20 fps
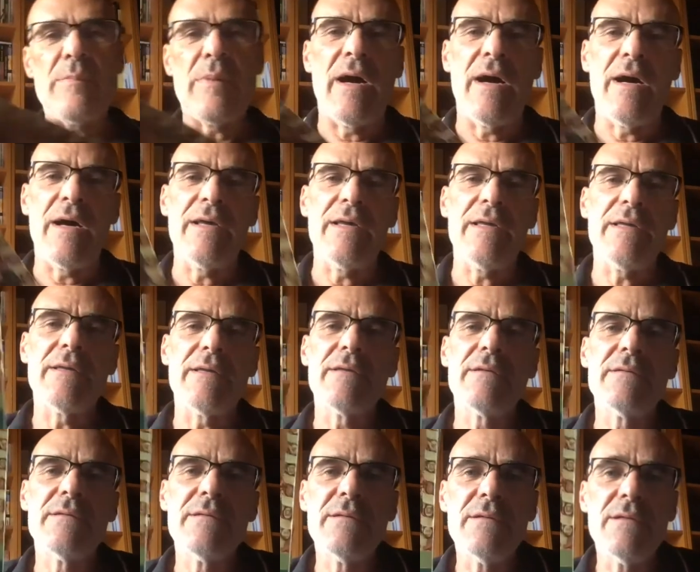by
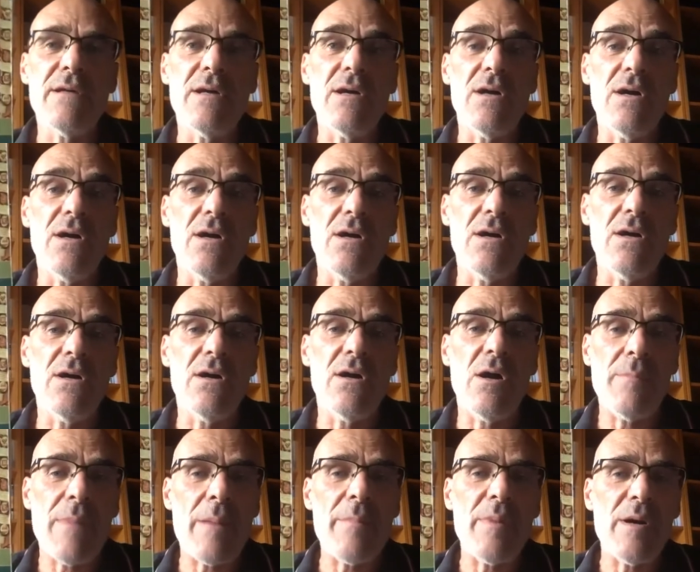a
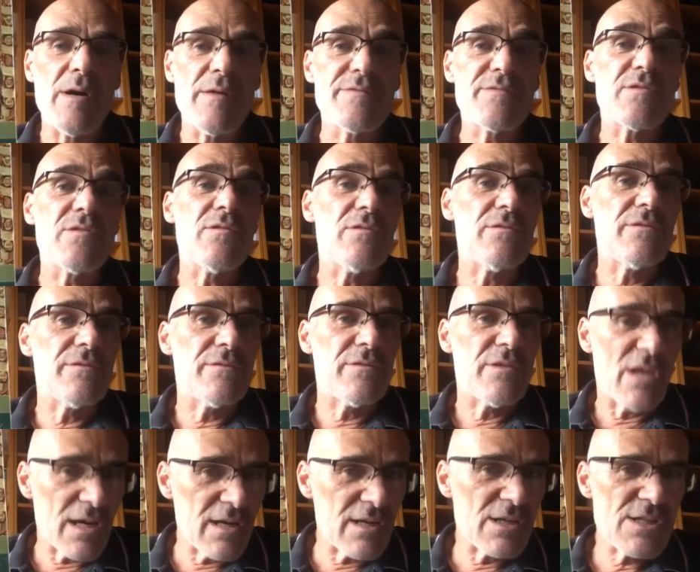member of the
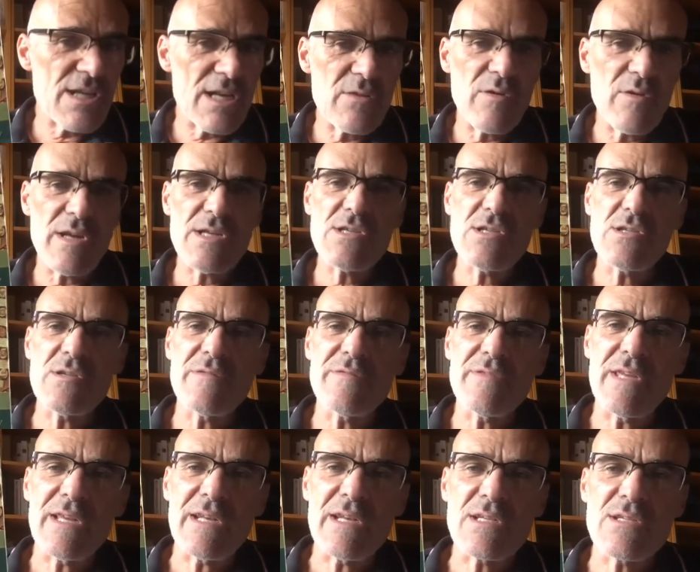younger generation of the
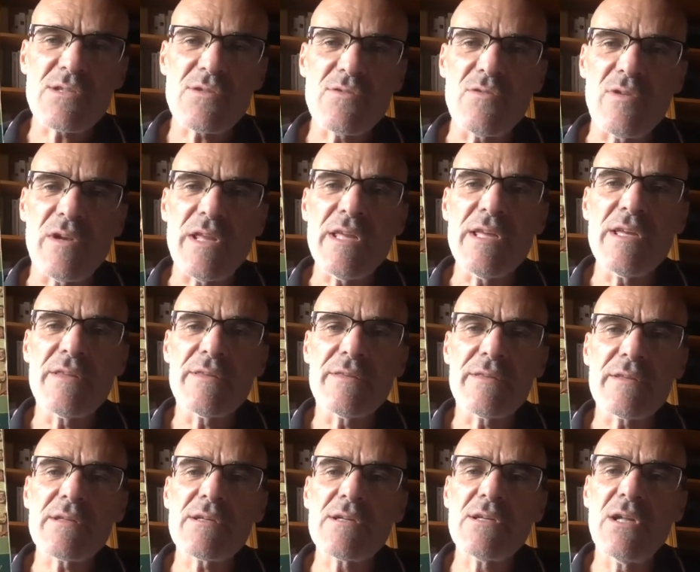English school, Ian
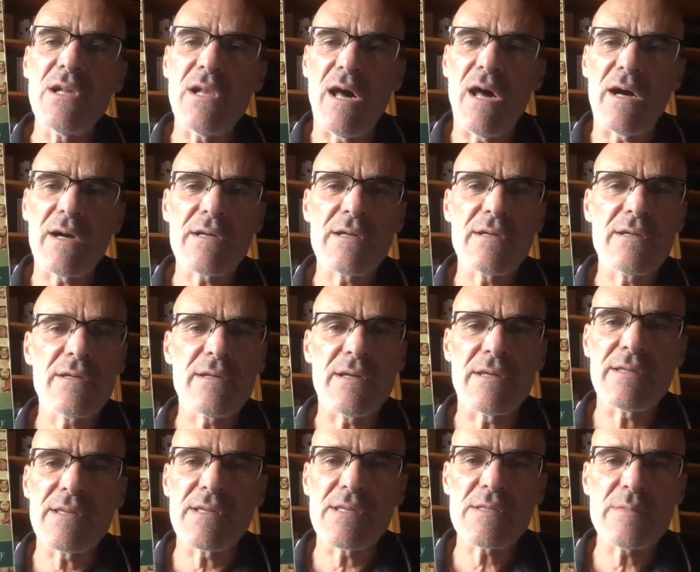Clark,
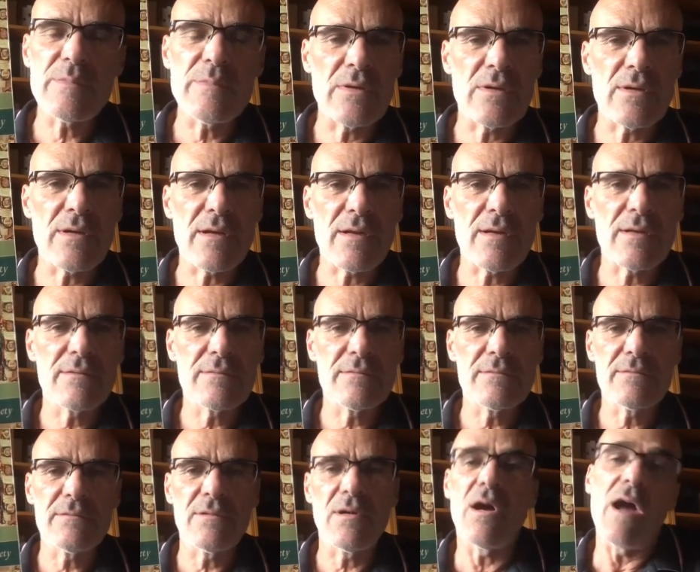in his book,
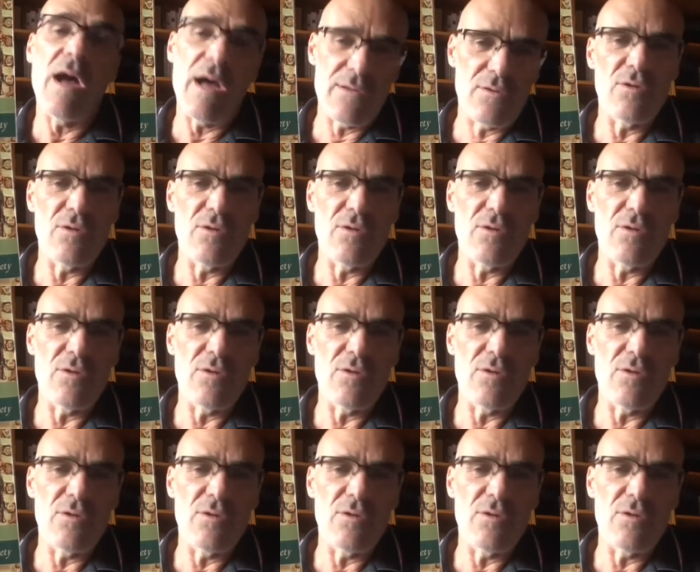and